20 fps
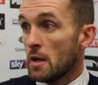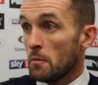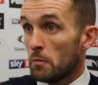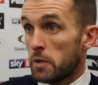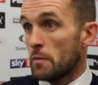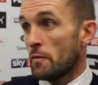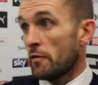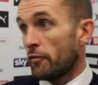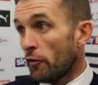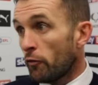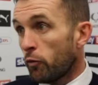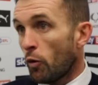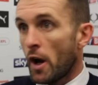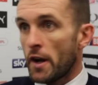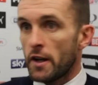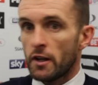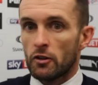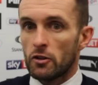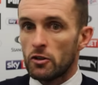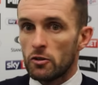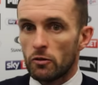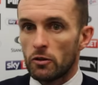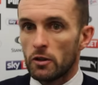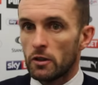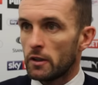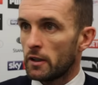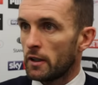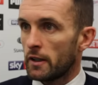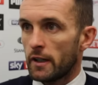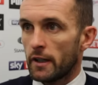Plymouth have won, you know,
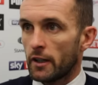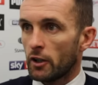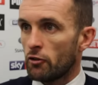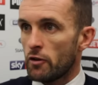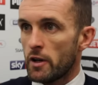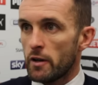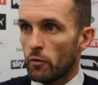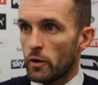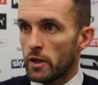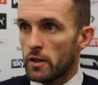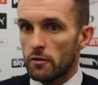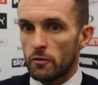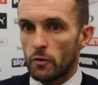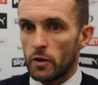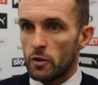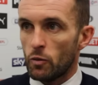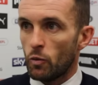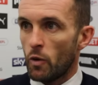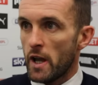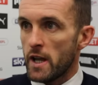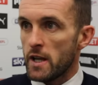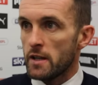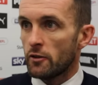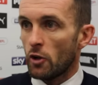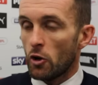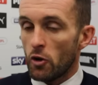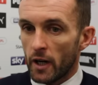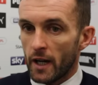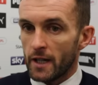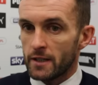had a great win away.
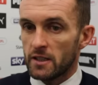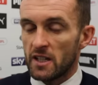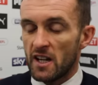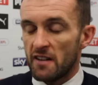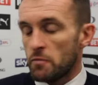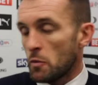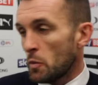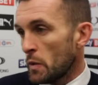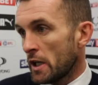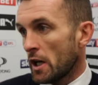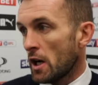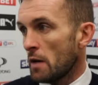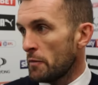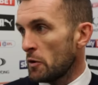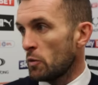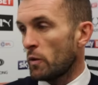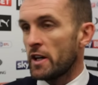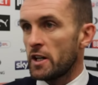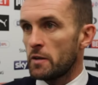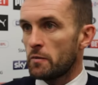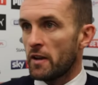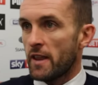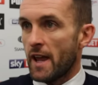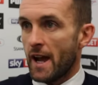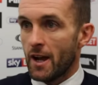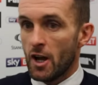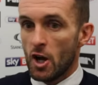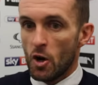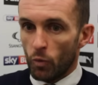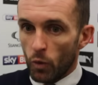Doncaster have, but we can't be worried about
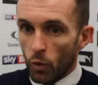that.